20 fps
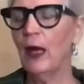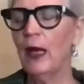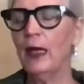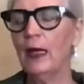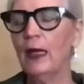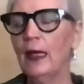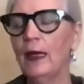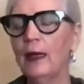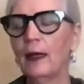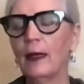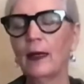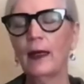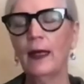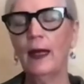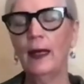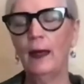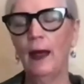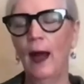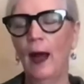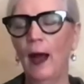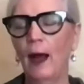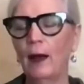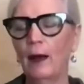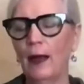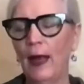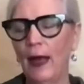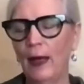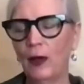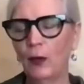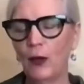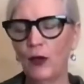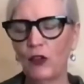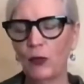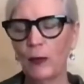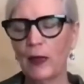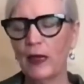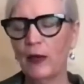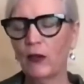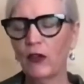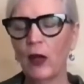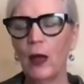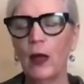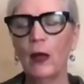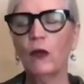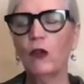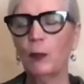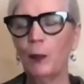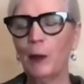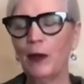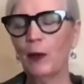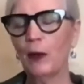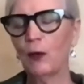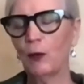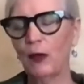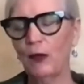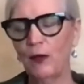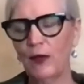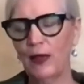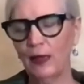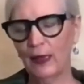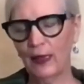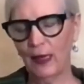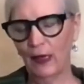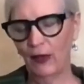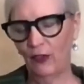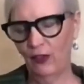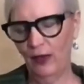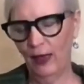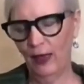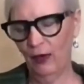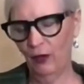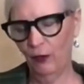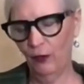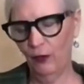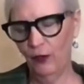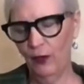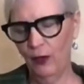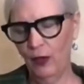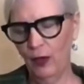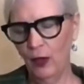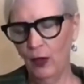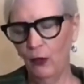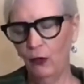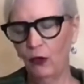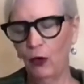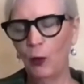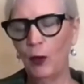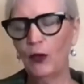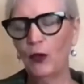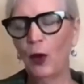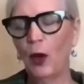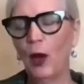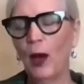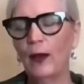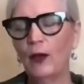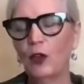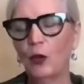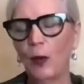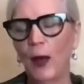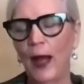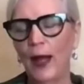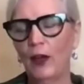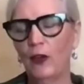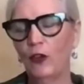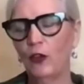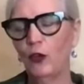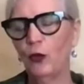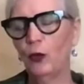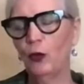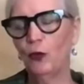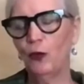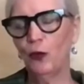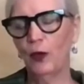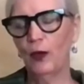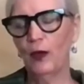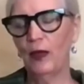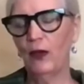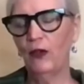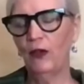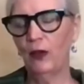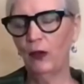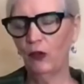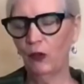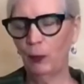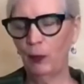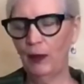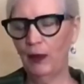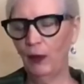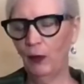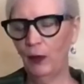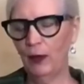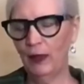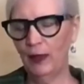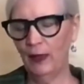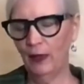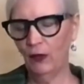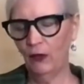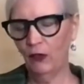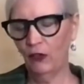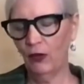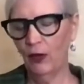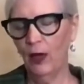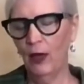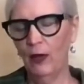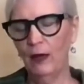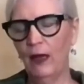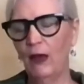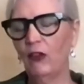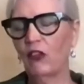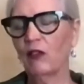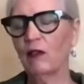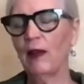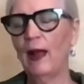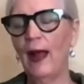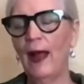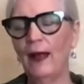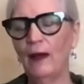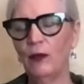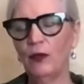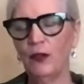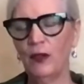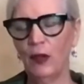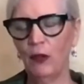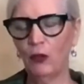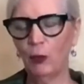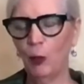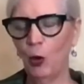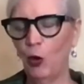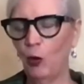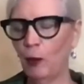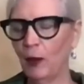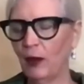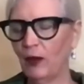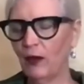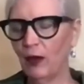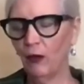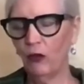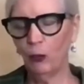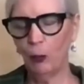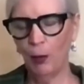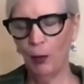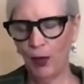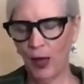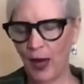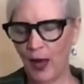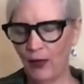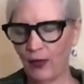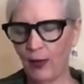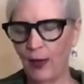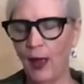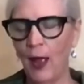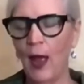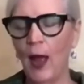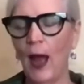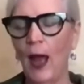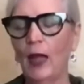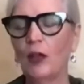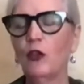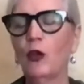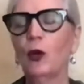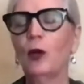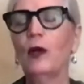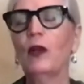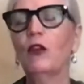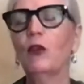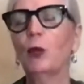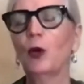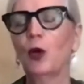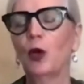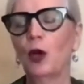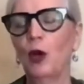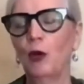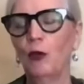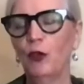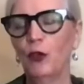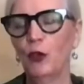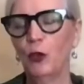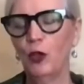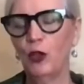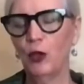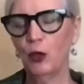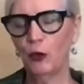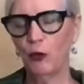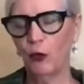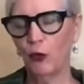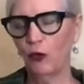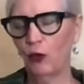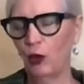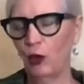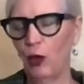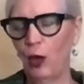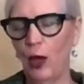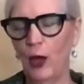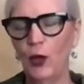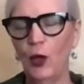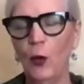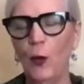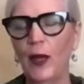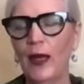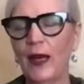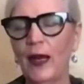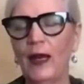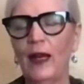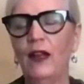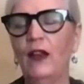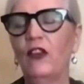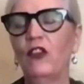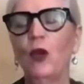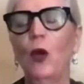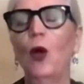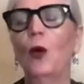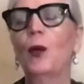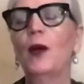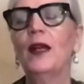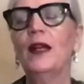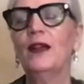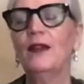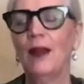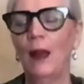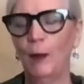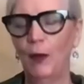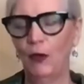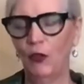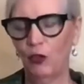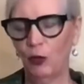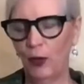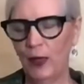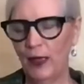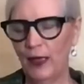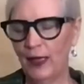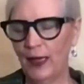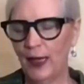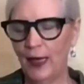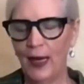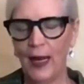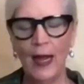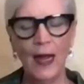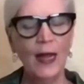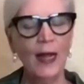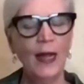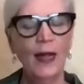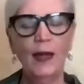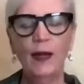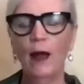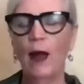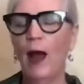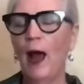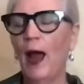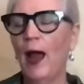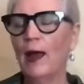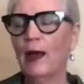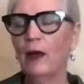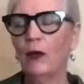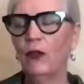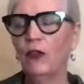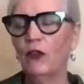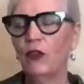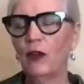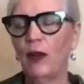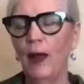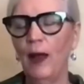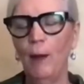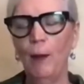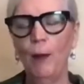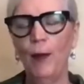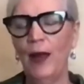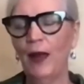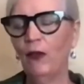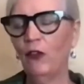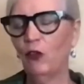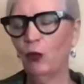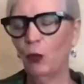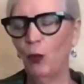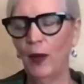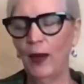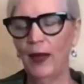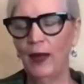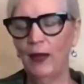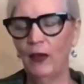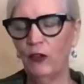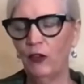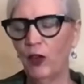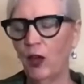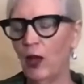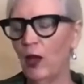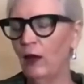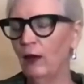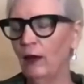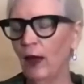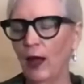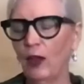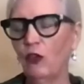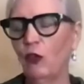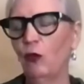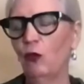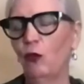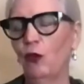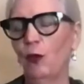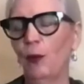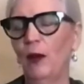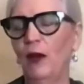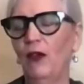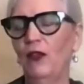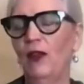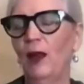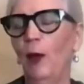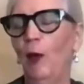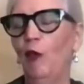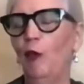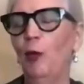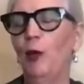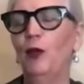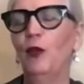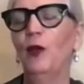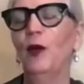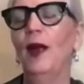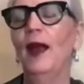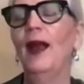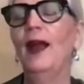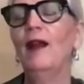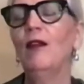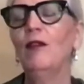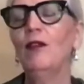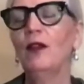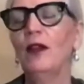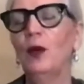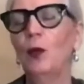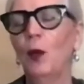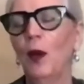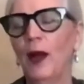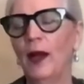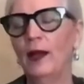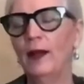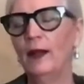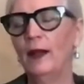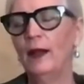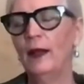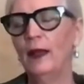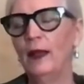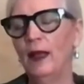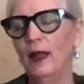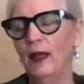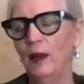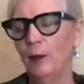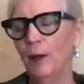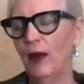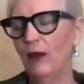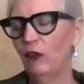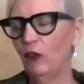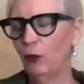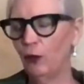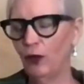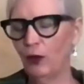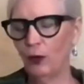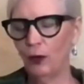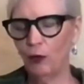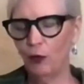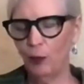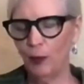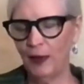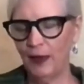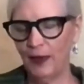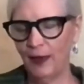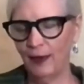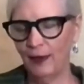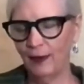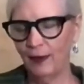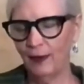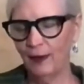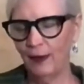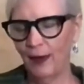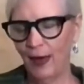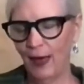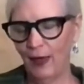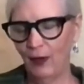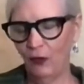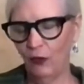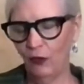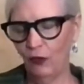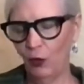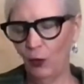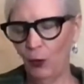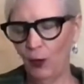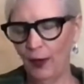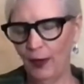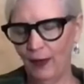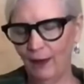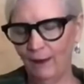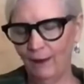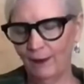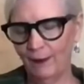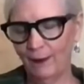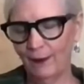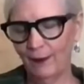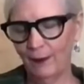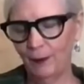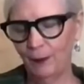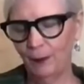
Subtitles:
healing in our language means spirit revealing itself. So with awe and gratitude for this experience, this life, this moment, this breath, I turn this word over to the universal law, knowing that it is already demonstrating it in the highest and best ways, not just for myself, but for everyone in my sphere of being. And so it is.